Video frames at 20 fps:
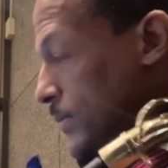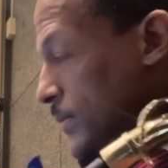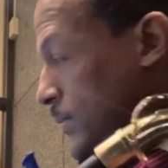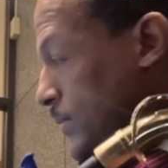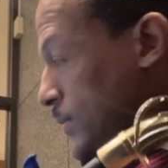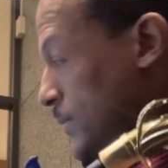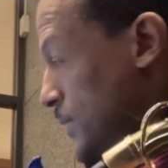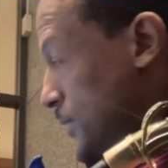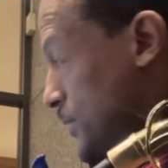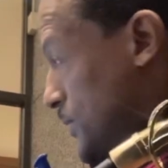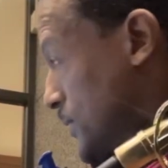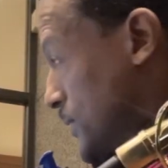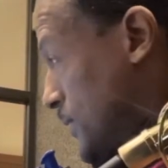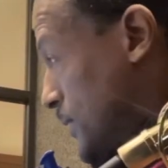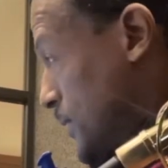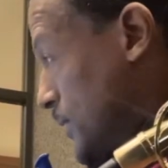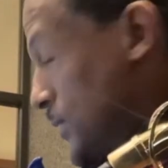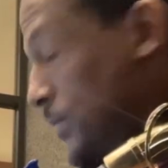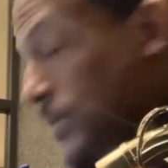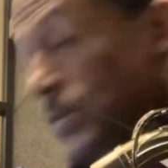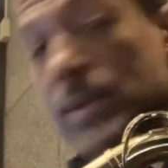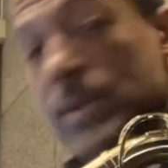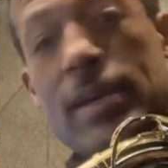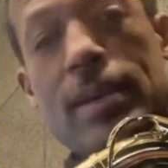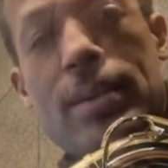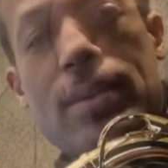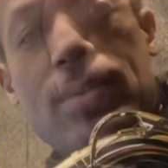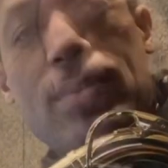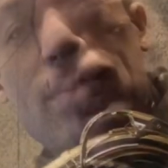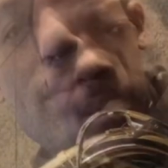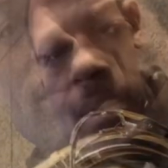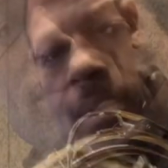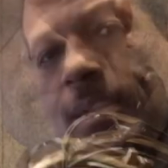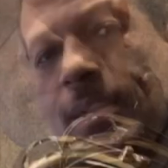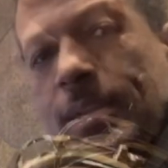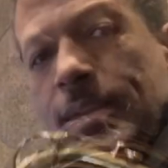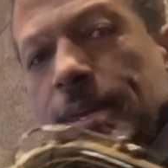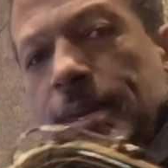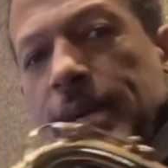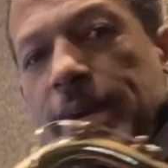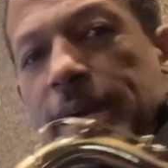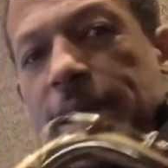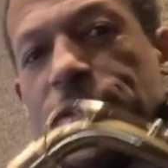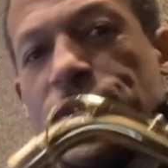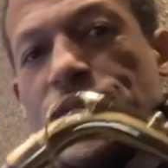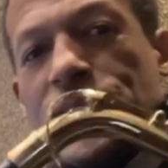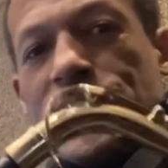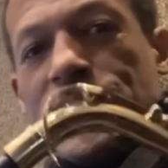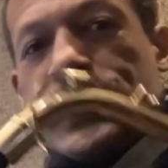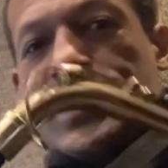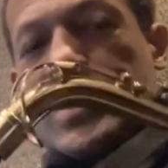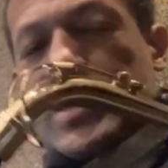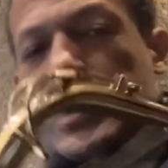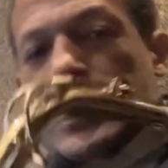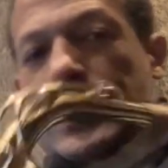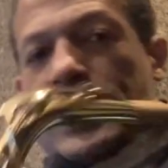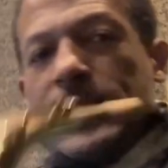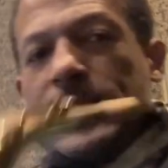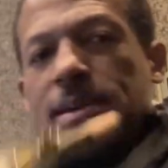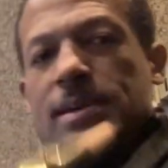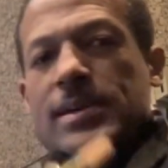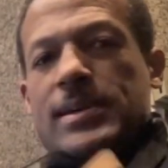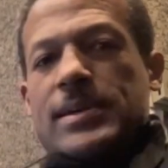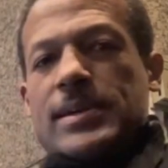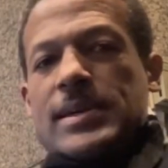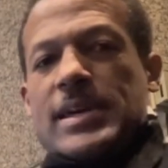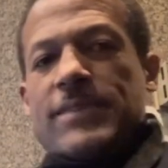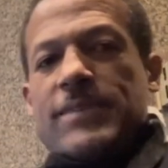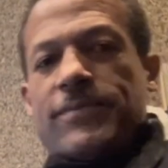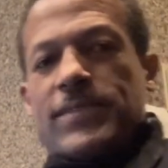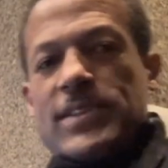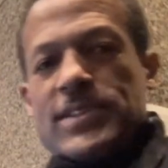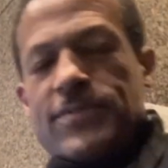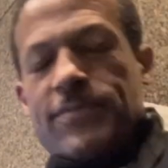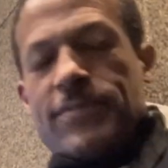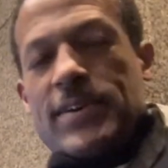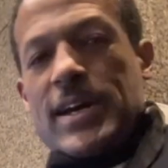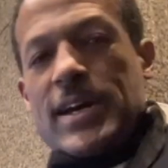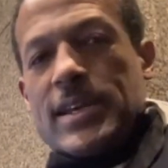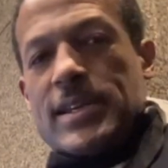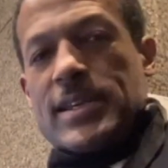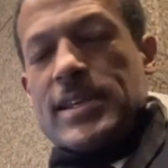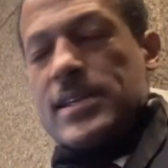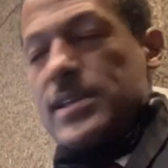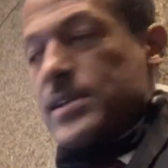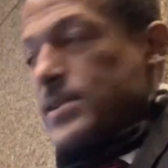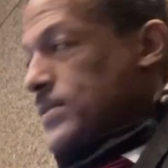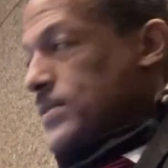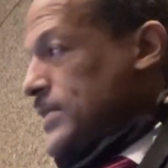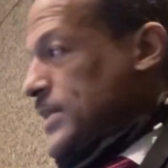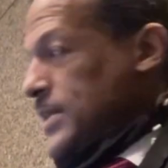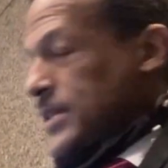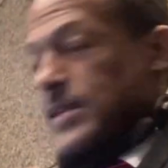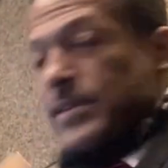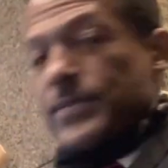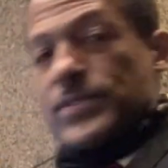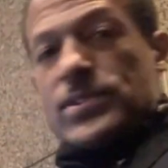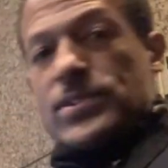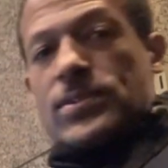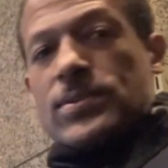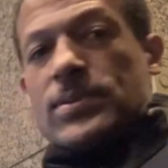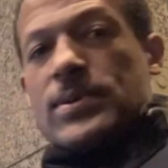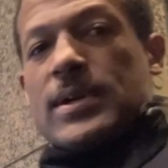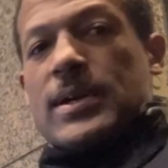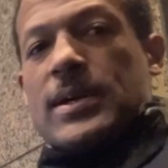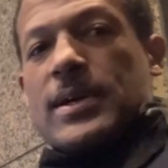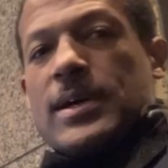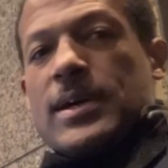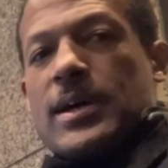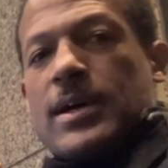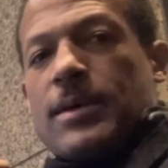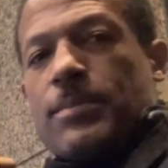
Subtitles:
What you can do now, as you can see, that fits fine here, and it gives you a